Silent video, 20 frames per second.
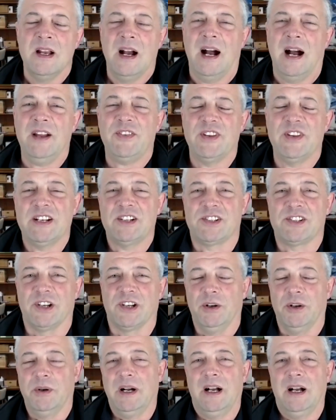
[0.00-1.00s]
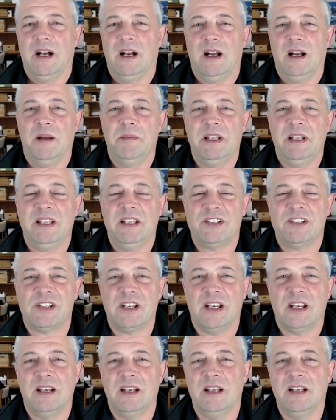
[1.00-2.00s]
I think so. I mean,
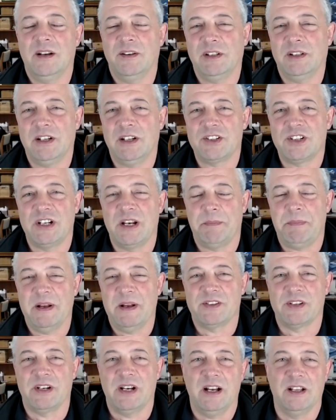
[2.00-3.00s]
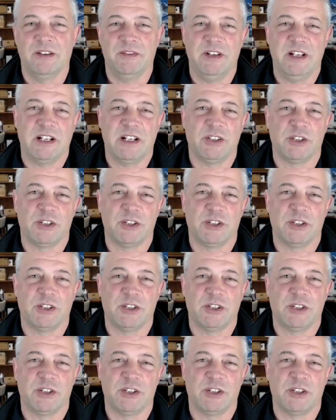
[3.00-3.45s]
it largely depends on how the vehicle's